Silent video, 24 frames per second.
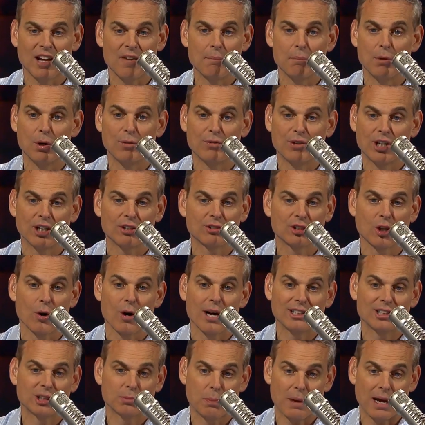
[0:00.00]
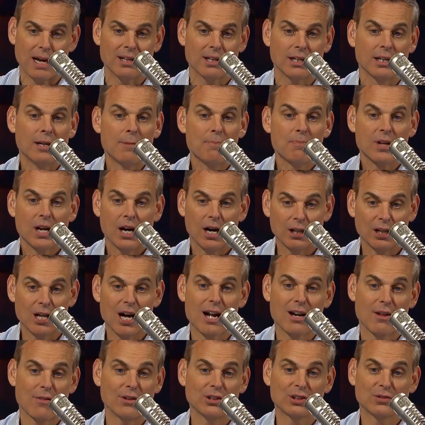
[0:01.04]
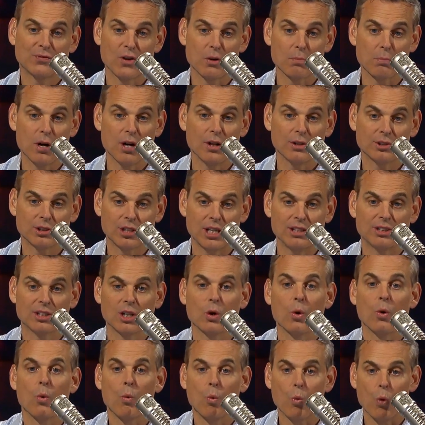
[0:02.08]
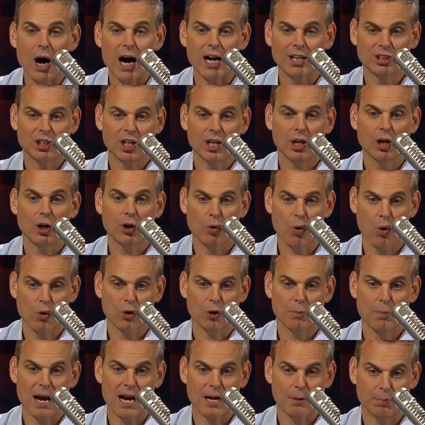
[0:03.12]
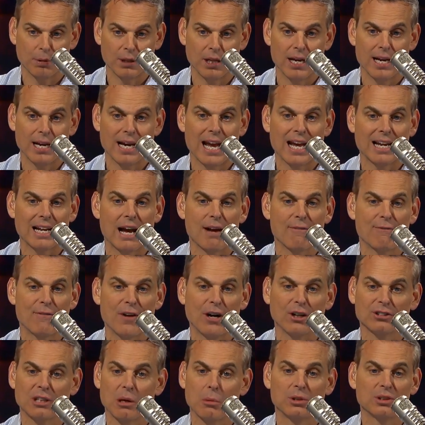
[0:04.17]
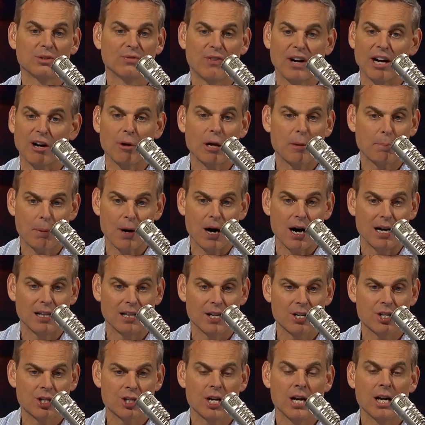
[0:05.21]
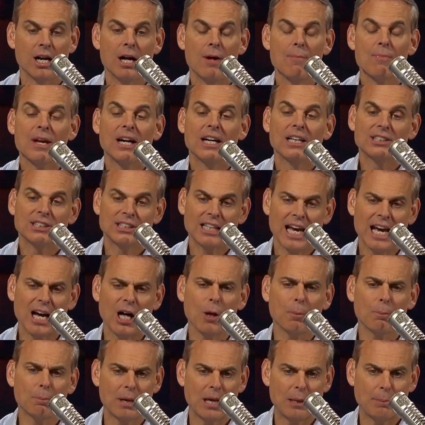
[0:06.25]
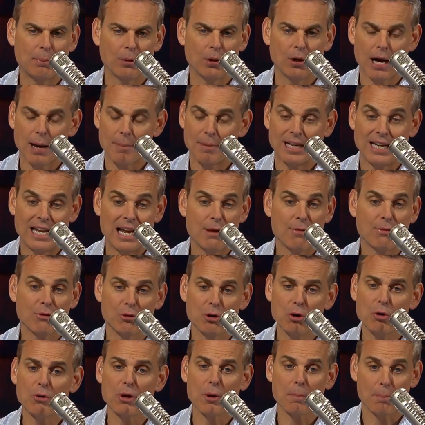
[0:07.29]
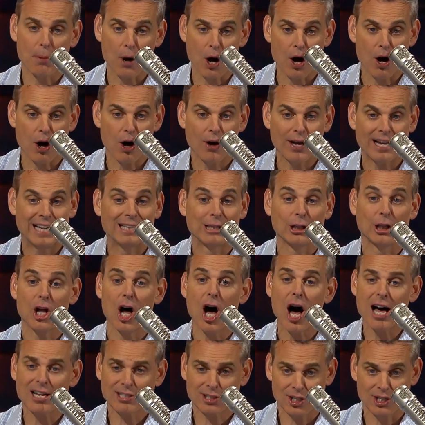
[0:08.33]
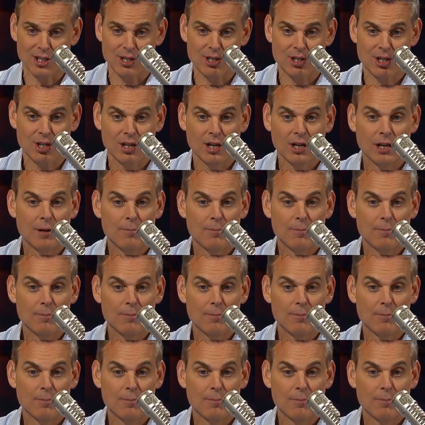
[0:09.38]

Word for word: I moved here, so I spent a lot of this football season watching quarterback play, and I felt he was very polished. Tell people, I mean, he threw the ball in losses.